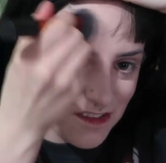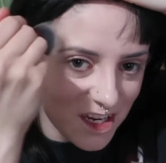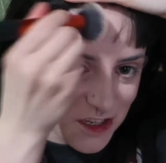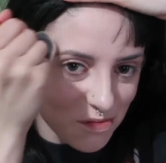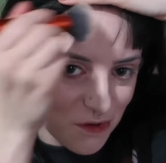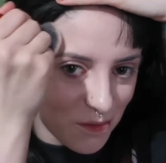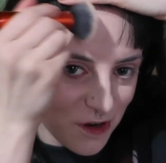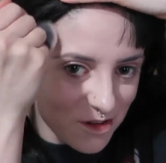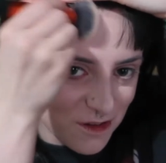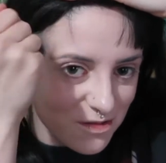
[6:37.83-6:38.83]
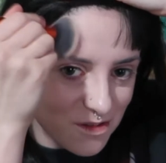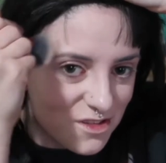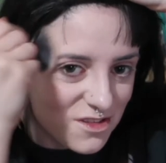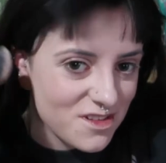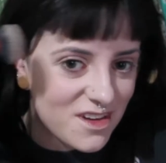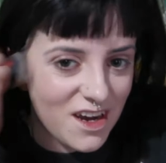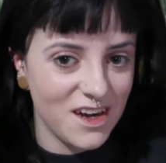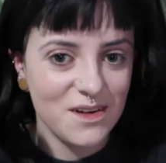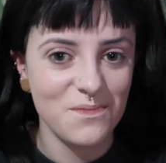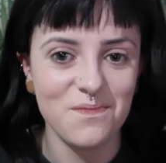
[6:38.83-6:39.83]
I do own more clothes.
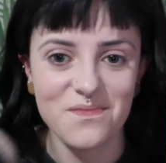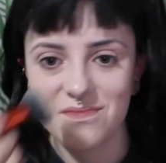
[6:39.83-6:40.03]
I